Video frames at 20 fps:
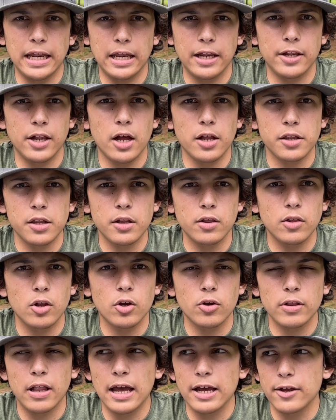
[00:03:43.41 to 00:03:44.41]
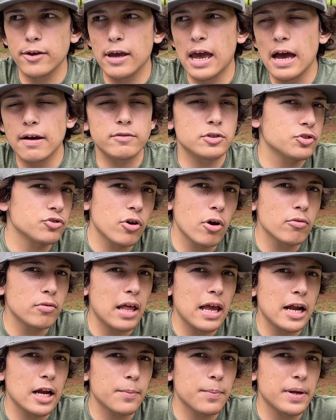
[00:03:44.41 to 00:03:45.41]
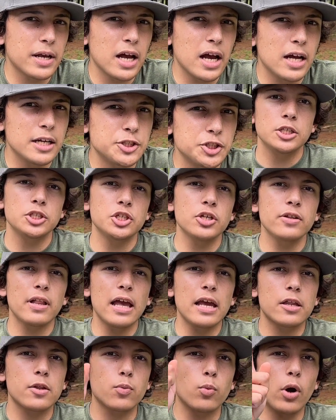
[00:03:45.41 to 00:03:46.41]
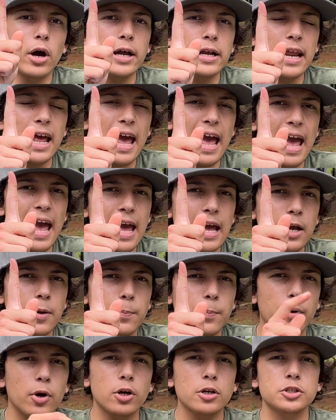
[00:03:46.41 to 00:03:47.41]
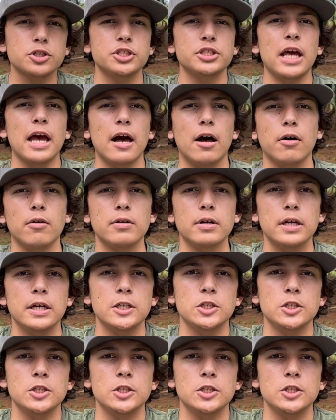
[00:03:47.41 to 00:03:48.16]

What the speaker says: It doesn't look like you have a drone layer because she lays one egg per cell.